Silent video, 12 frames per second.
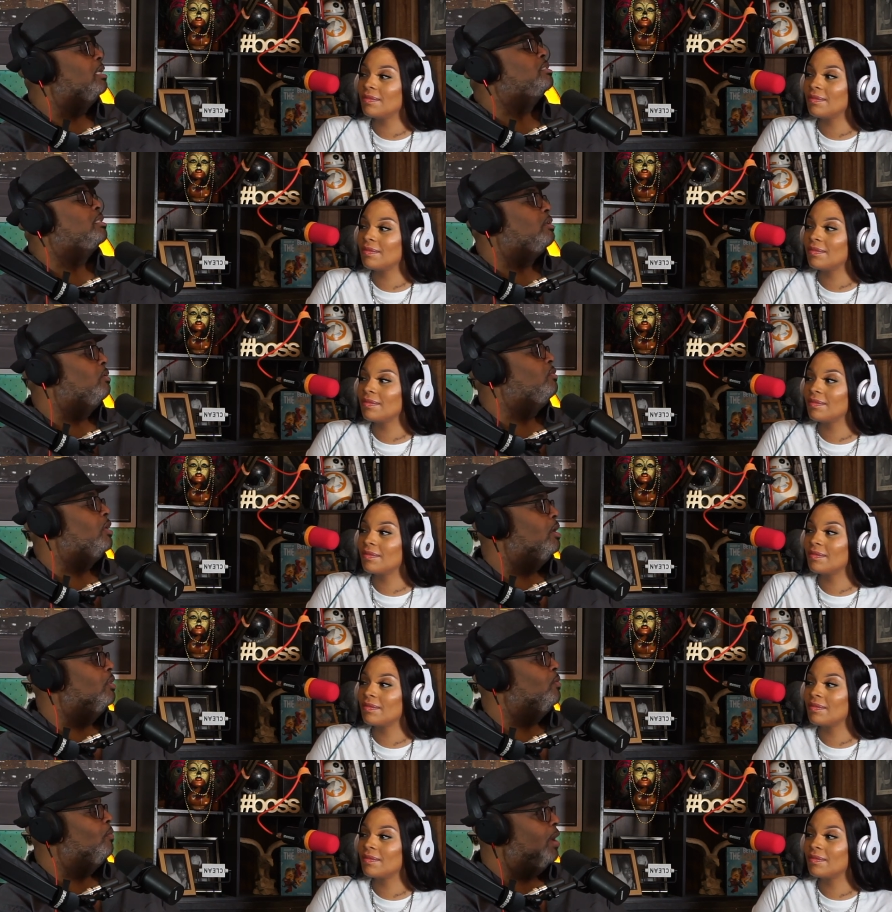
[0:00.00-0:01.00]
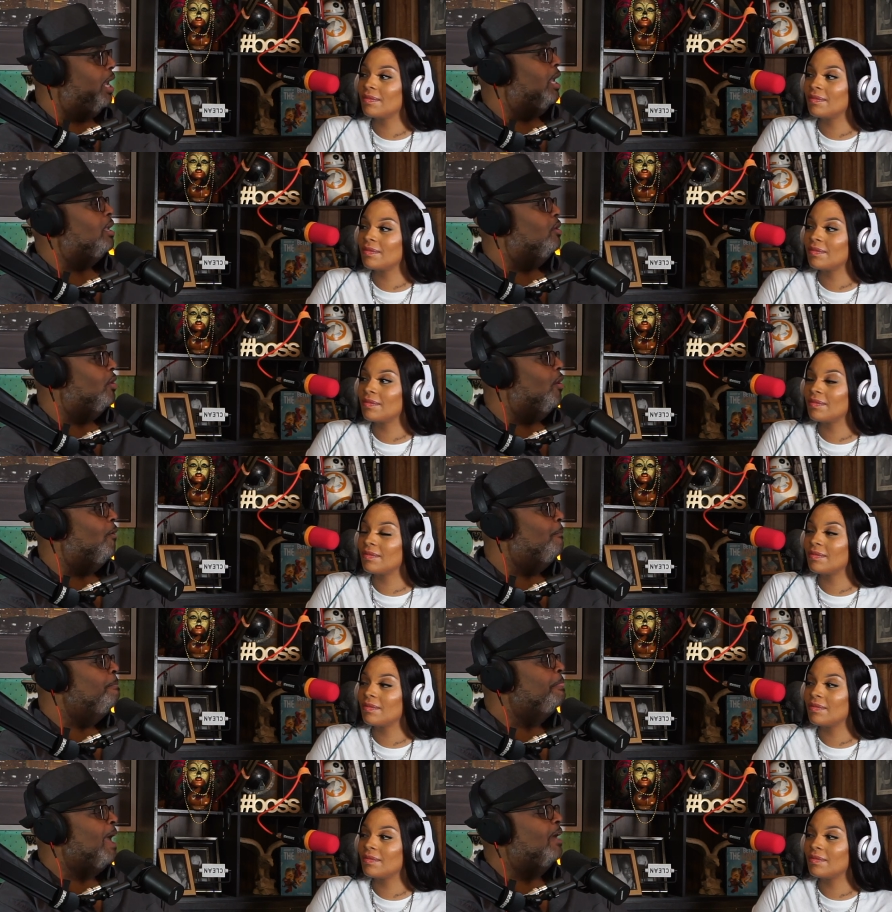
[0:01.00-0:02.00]
Speaker 1: doesn't go the other way? You know,
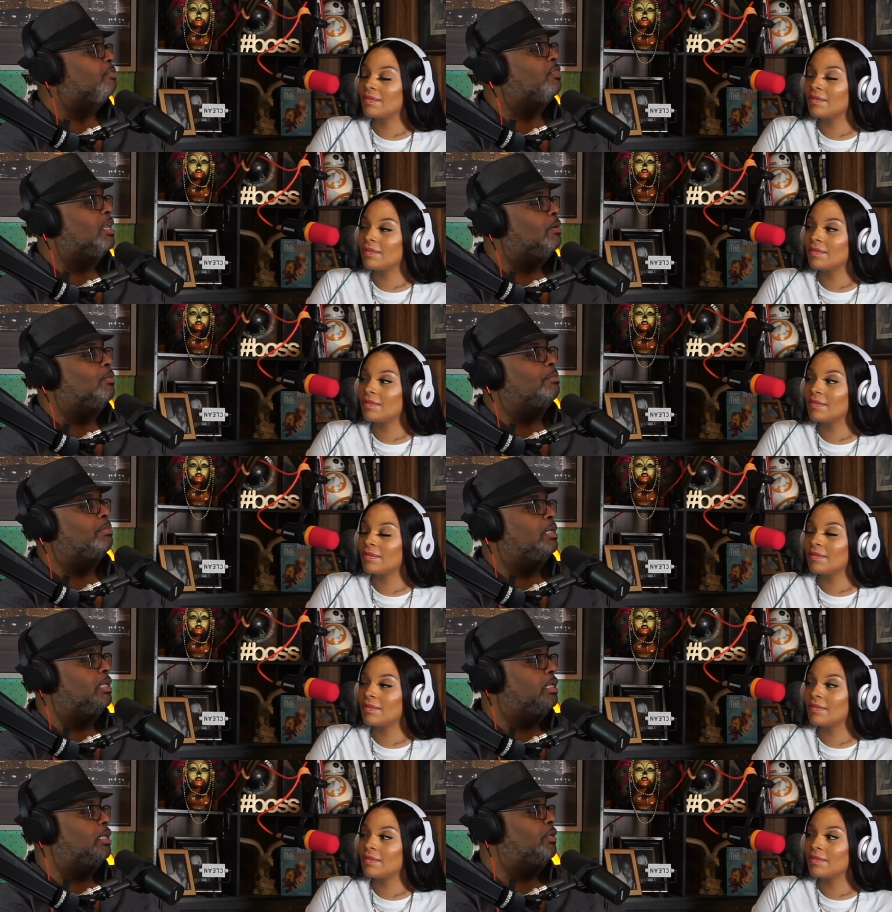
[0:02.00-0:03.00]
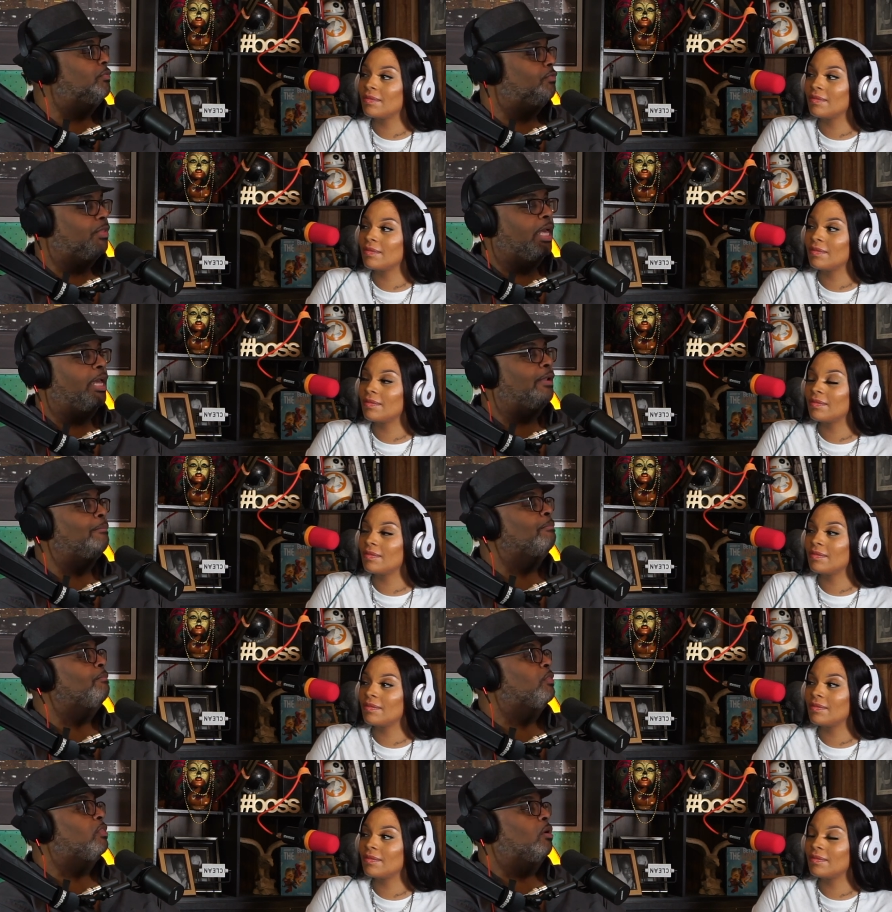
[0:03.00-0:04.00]
I think we believe that
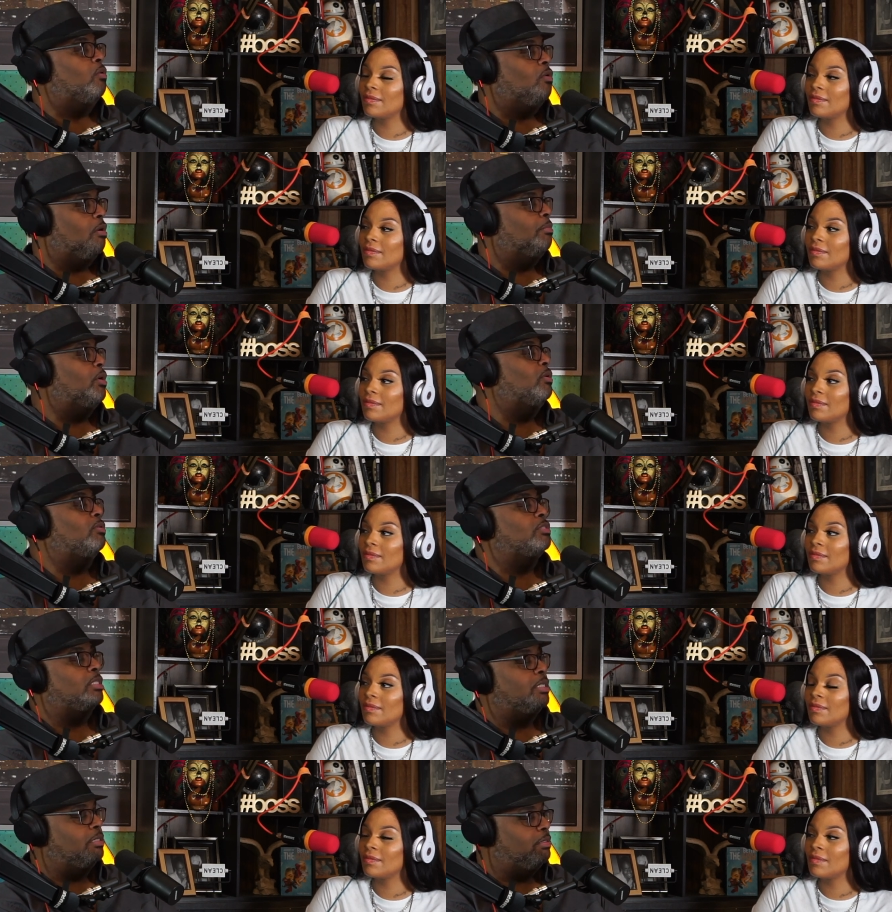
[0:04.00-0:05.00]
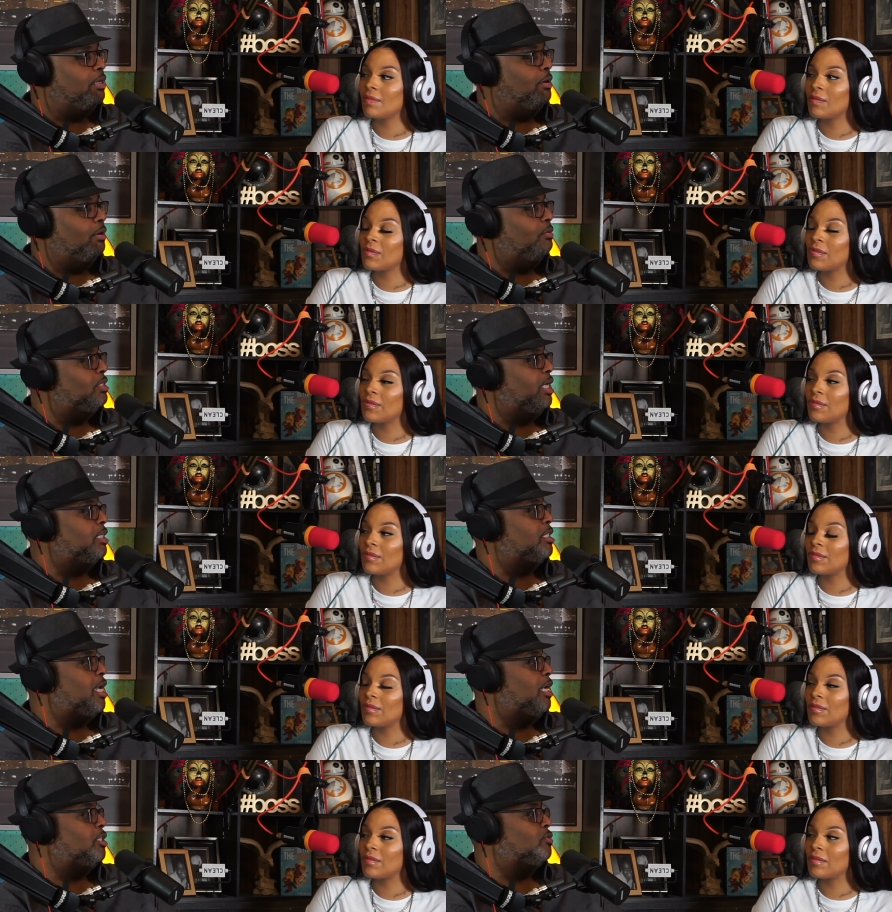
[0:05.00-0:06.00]
the hormones and, you know,
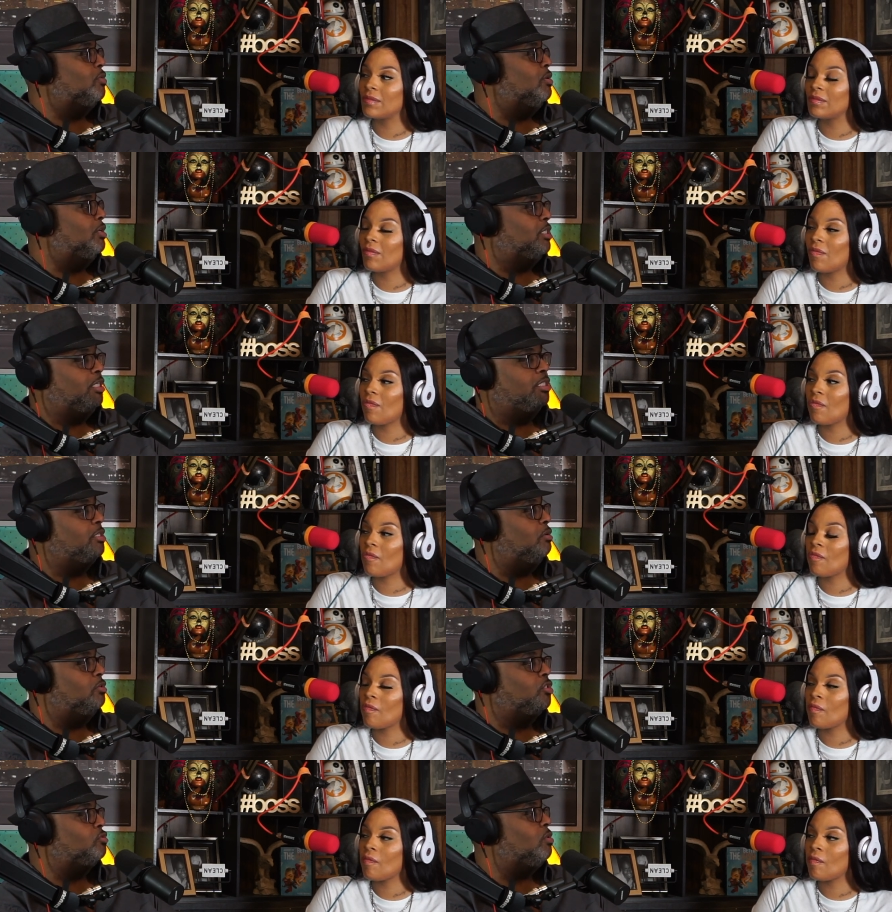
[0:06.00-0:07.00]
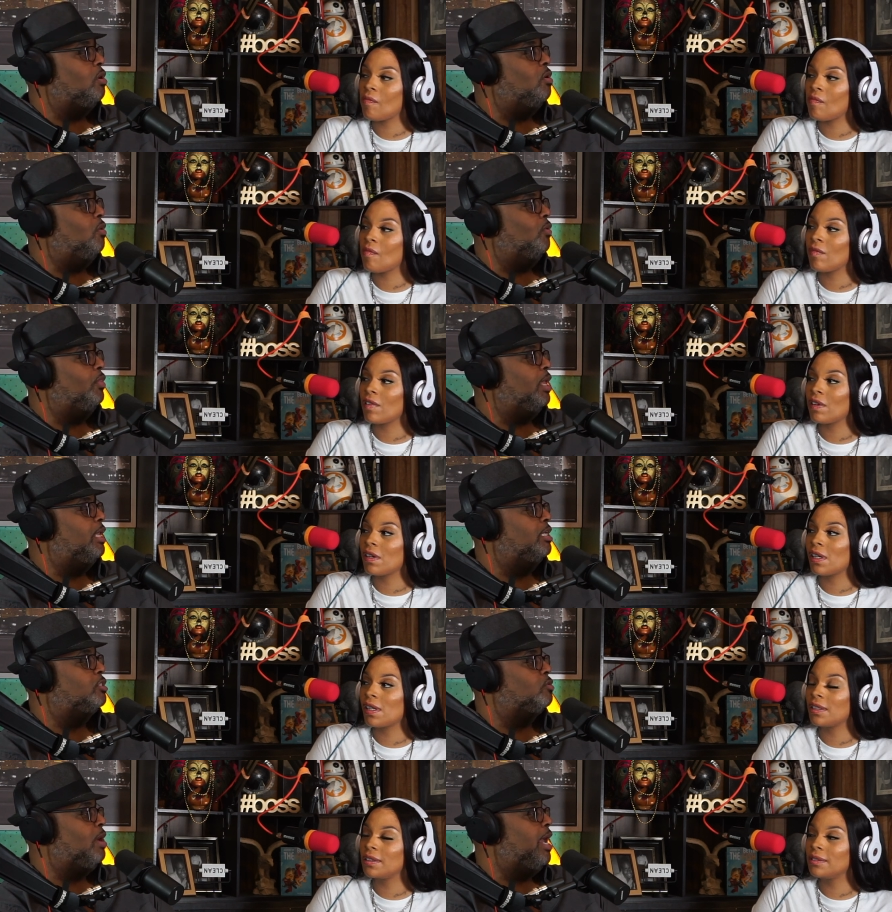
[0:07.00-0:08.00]
testosterone is just so strong that it
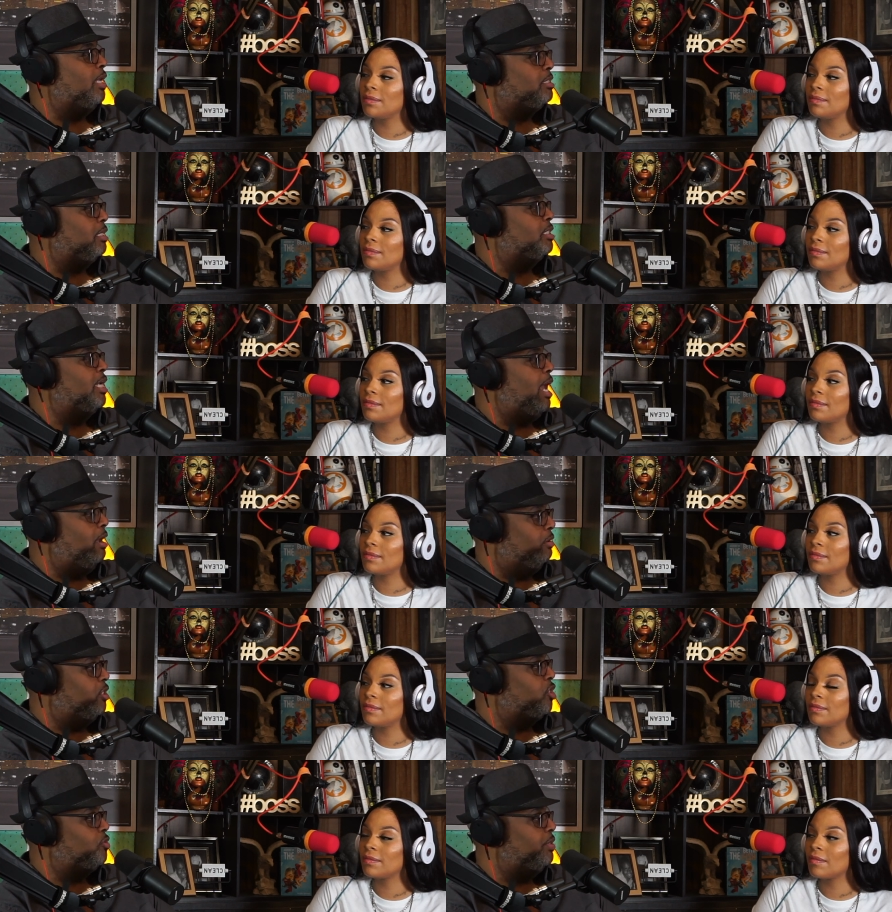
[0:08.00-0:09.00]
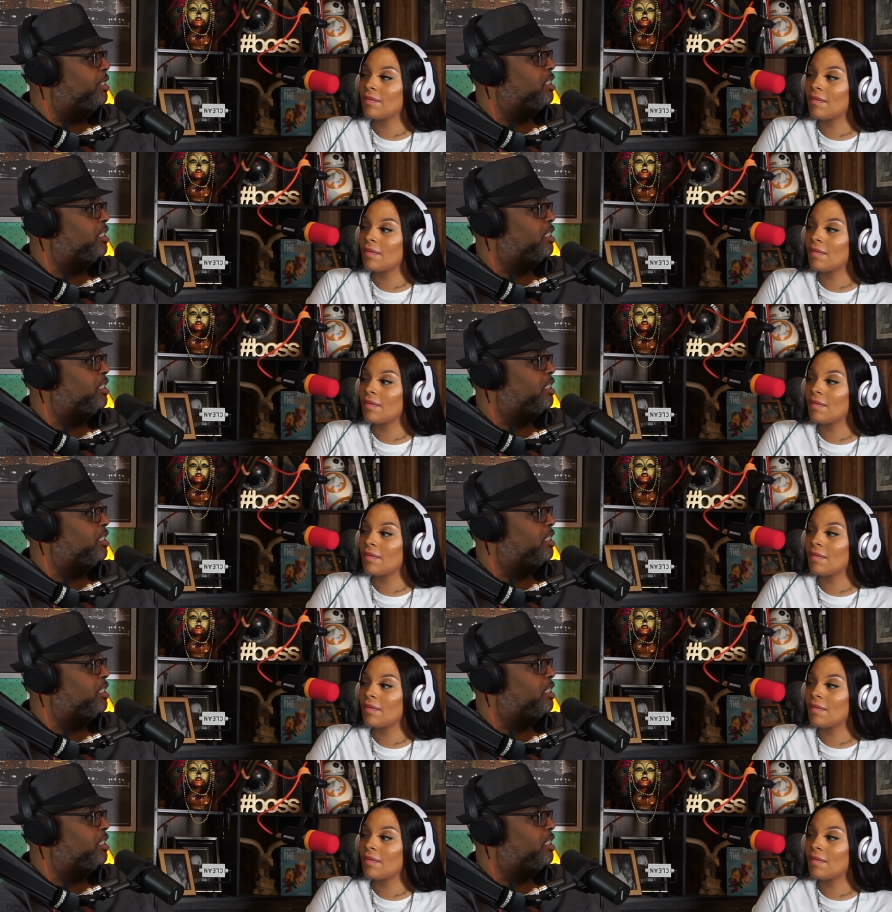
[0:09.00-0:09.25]
drags us down the street